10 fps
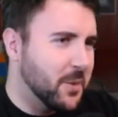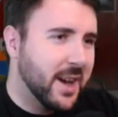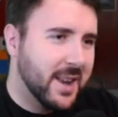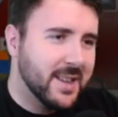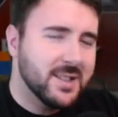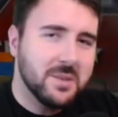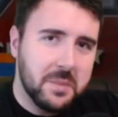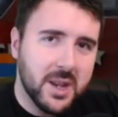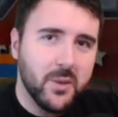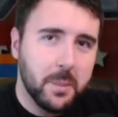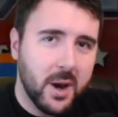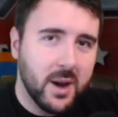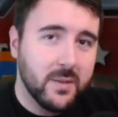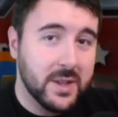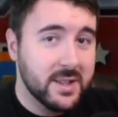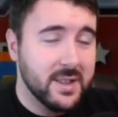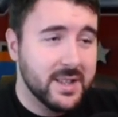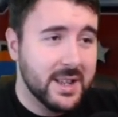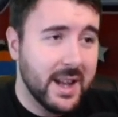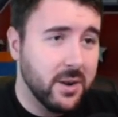That is a bit of a buff. That does
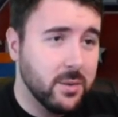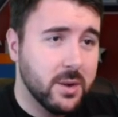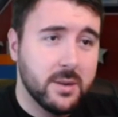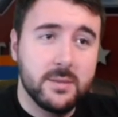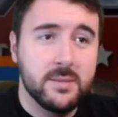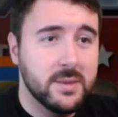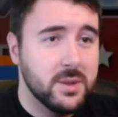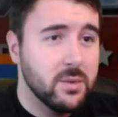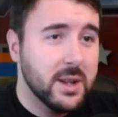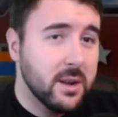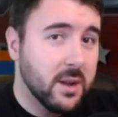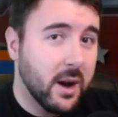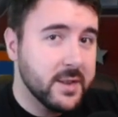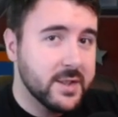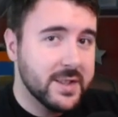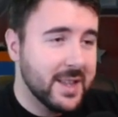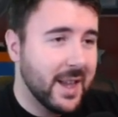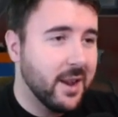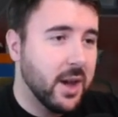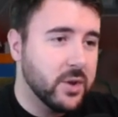allow your little guys to stay
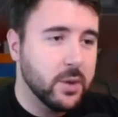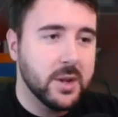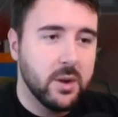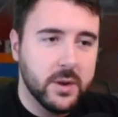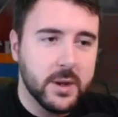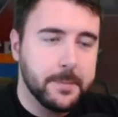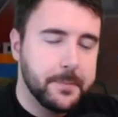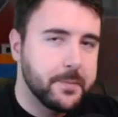alive a little bit longer.